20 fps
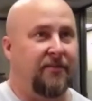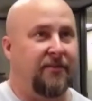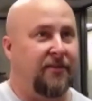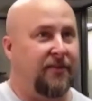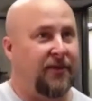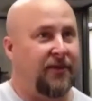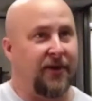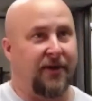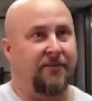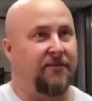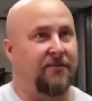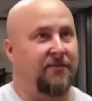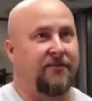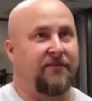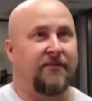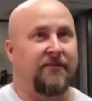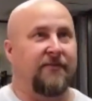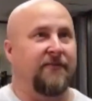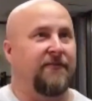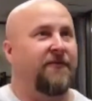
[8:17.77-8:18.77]

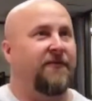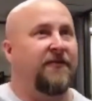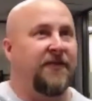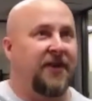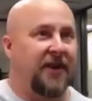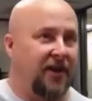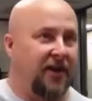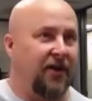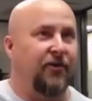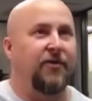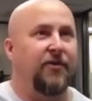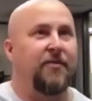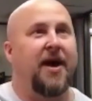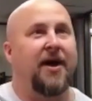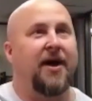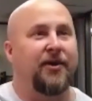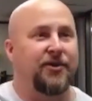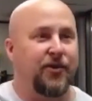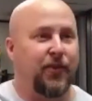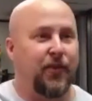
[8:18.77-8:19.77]
1,500
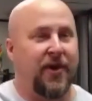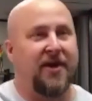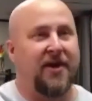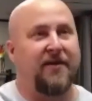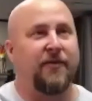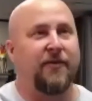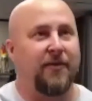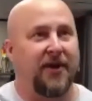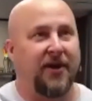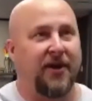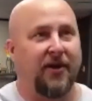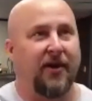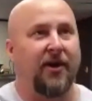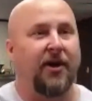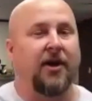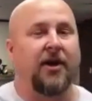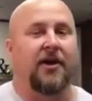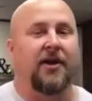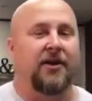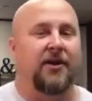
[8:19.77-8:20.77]
miles away from here,
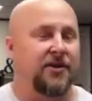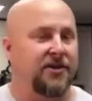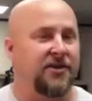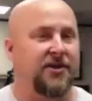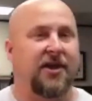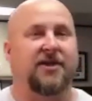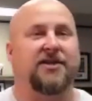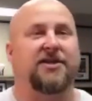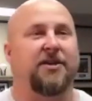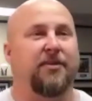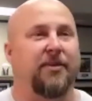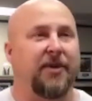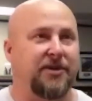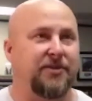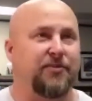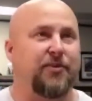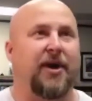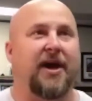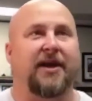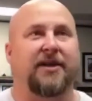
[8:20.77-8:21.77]
discussing best
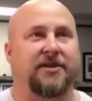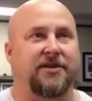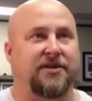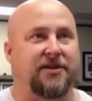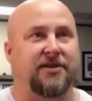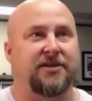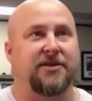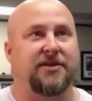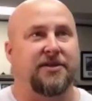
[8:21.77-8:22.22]
practices.